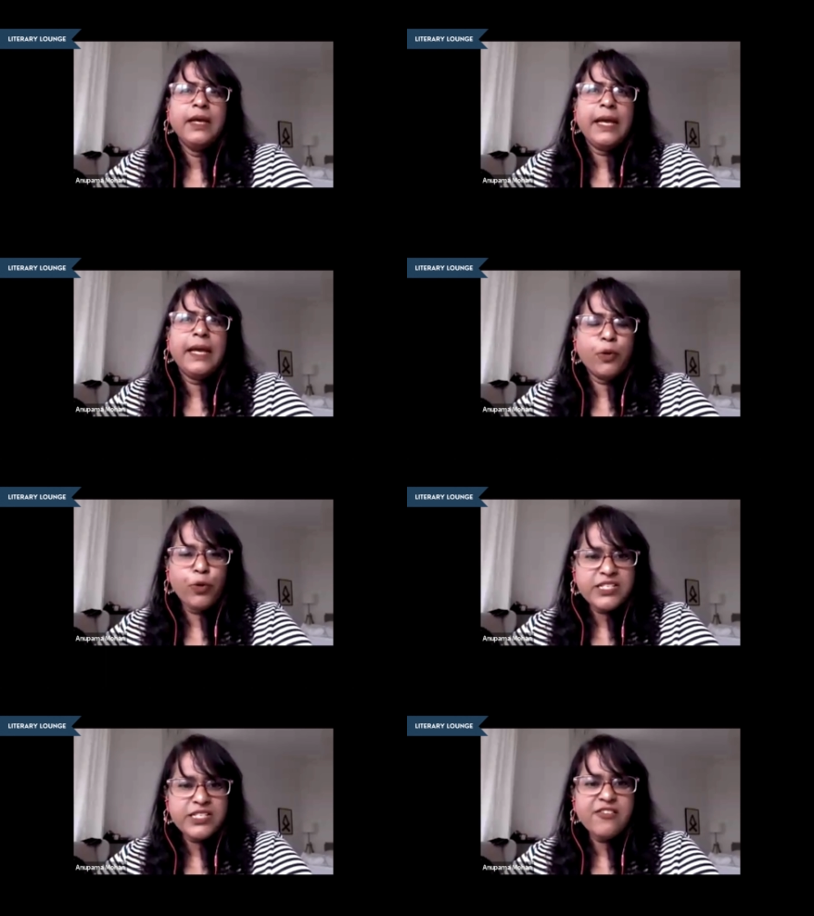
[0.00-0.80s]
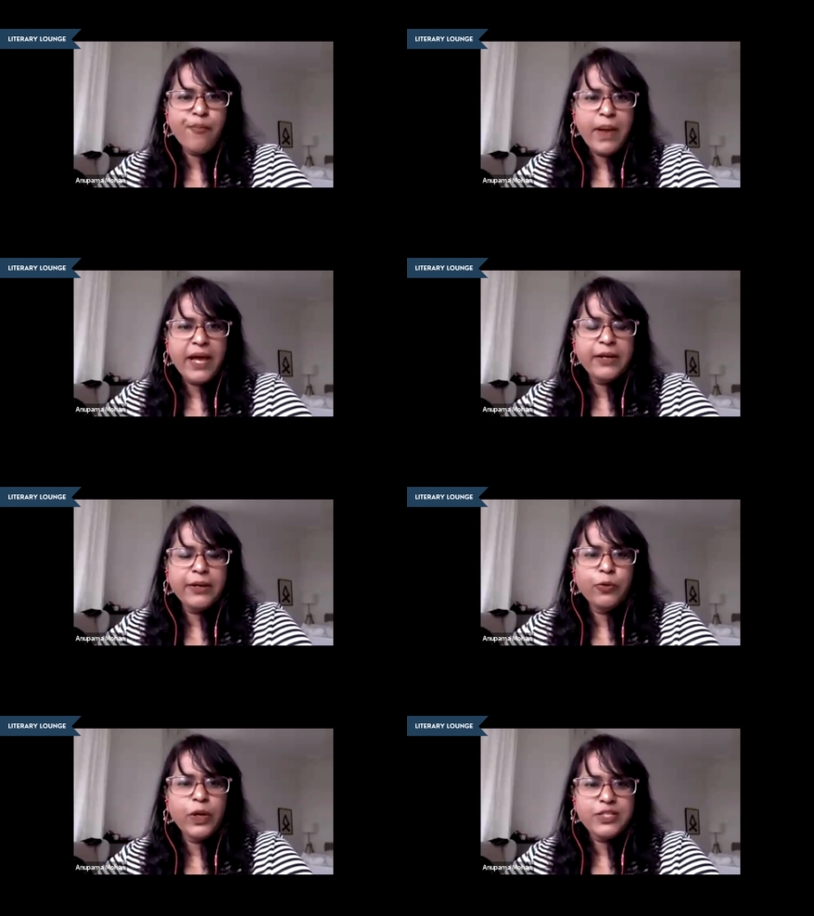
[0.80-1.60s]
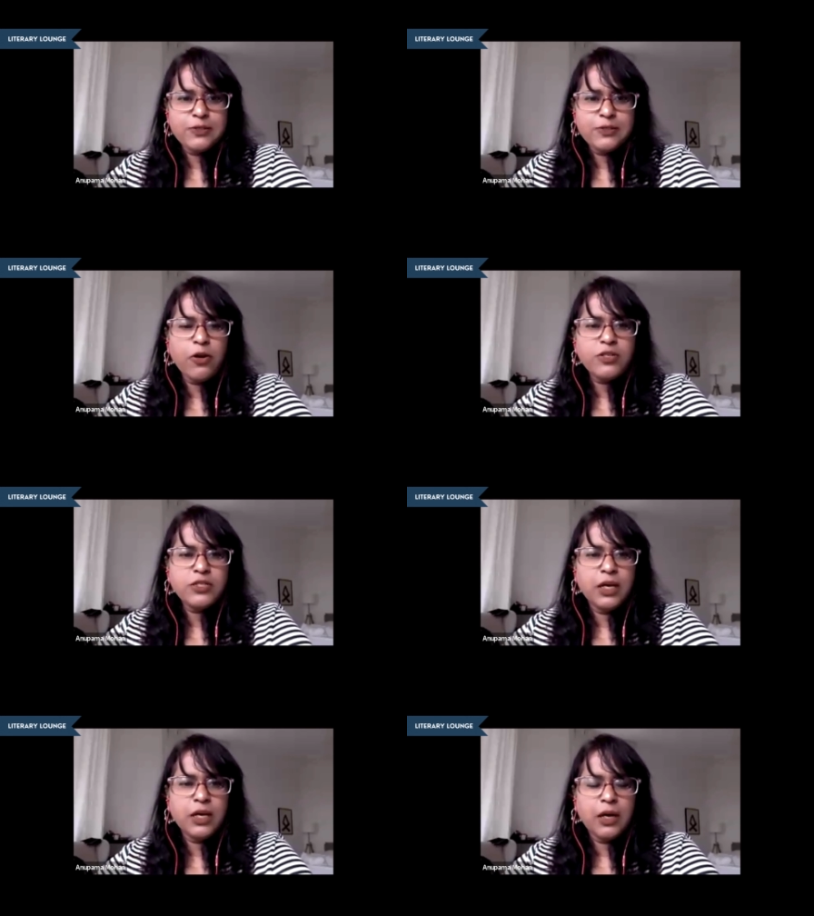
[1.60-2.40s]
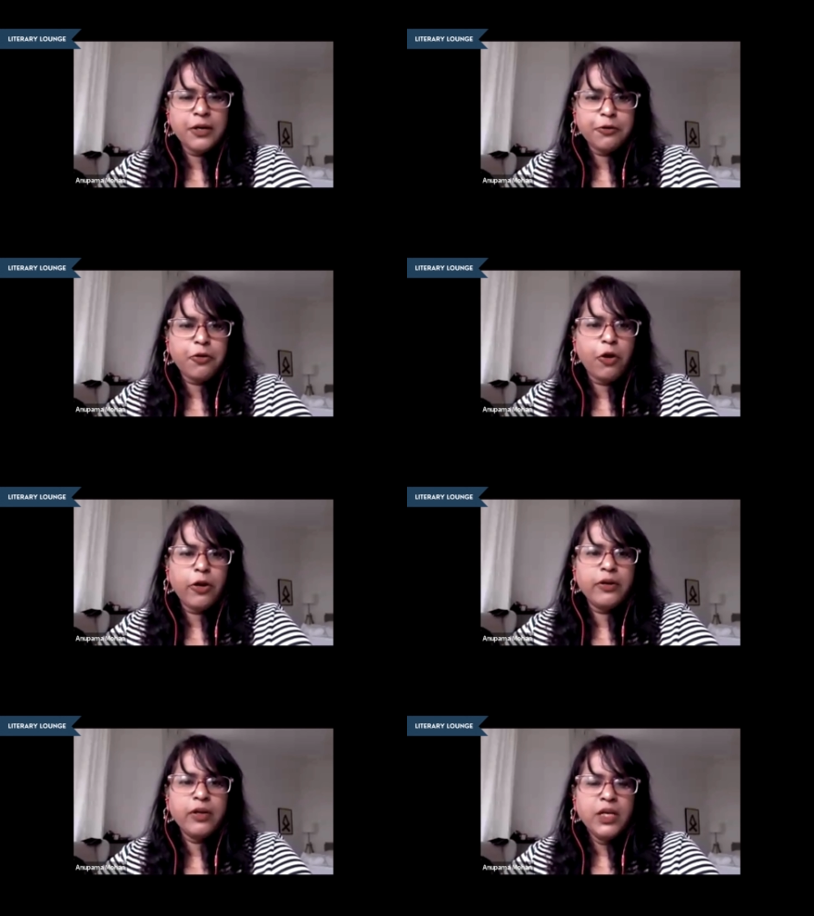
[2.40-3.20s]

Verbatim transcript: a progressive man who has not undergone